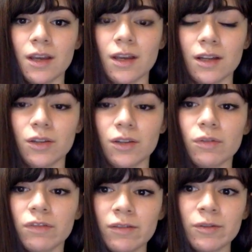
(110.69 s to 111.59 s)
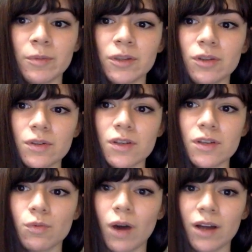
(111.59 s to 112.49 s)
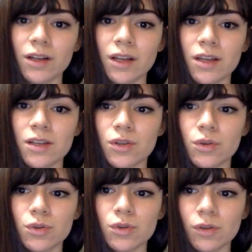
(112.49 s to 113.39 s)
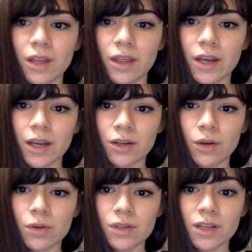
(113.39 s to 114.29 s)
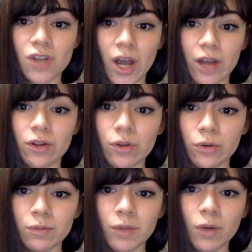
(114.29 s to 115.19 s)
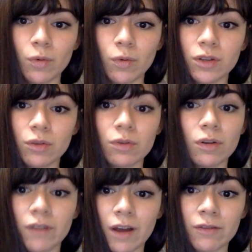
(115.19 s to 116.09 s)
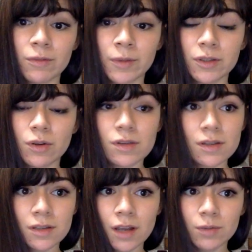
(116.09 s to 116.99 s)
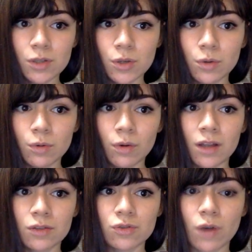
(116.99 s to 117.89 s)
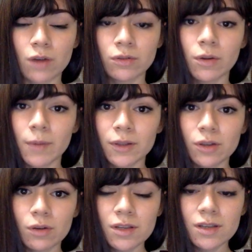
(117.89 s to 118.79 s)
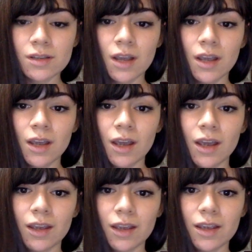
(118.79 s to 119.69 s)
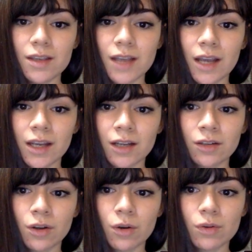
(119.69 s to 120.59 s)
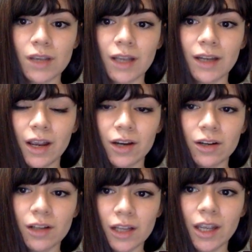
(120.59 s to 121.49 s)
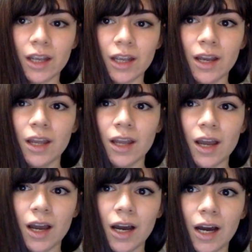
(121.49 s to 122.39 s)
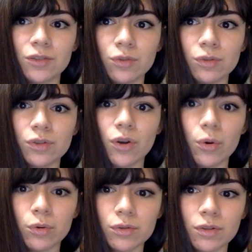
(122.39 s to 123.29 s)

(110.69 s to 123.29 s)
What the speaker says: Neurofibromatosis 1 is usually diagnosed in childhood, meanwhile neurofibromatosis type 2 and schwannomatosis is diagnosed in early adulthood,